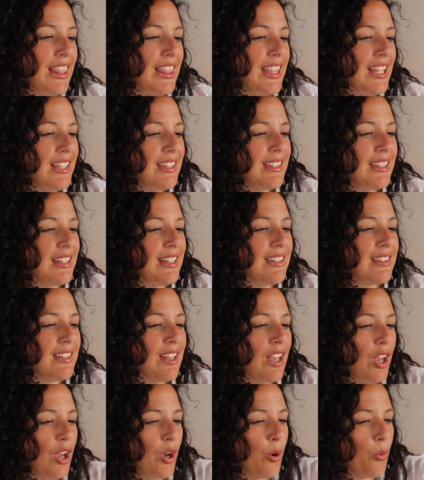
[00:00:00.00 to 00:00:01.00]
This is
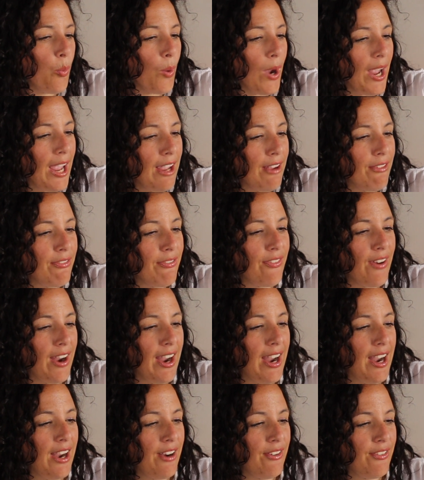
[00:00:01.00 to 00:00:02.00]

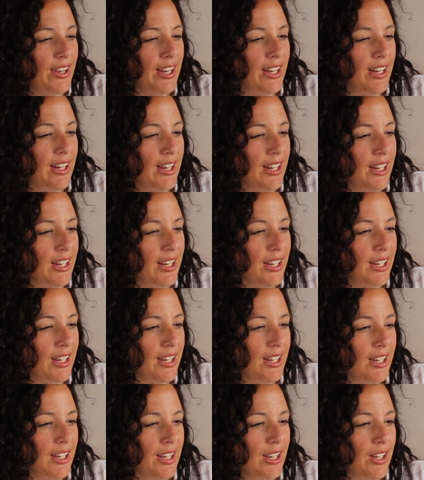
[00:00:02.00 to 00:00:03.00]
Wayfaring.
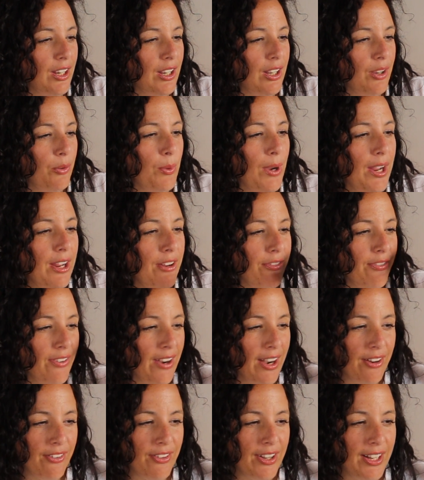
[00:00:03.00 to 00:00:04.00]

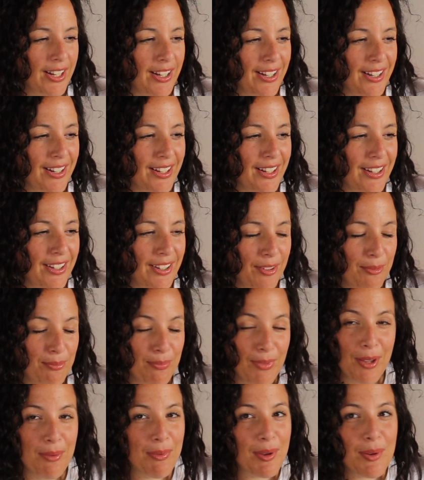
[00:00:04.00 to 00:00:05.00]
Wayfaring?
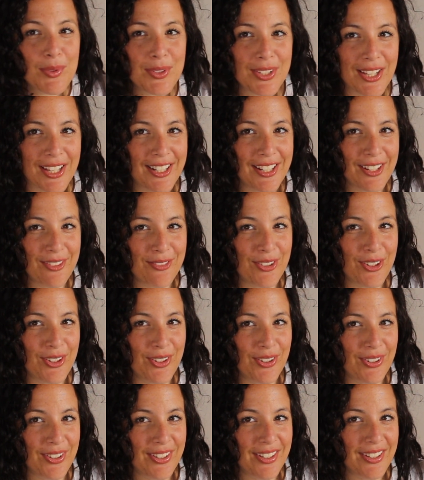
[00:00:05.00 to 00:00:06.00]
Maybe I'm saying it
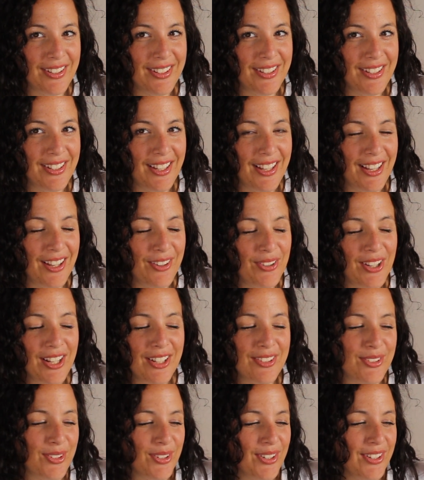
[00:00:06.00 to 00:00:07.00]
wrong. Well,
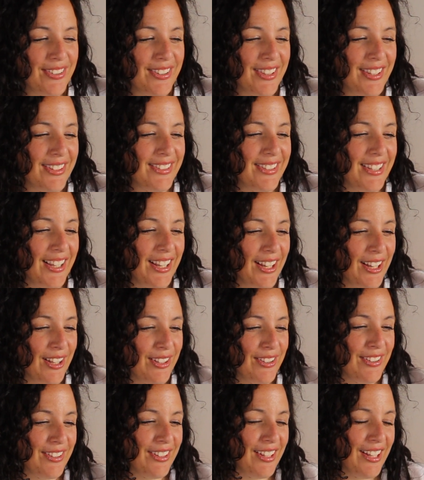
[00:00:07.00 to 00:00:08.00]
as soon as this thing,
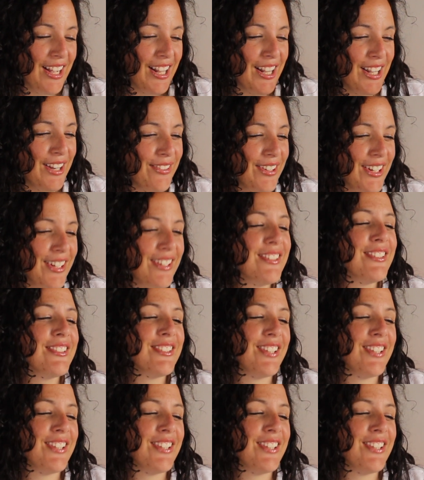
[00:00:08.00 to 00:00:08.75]
I'll leave it.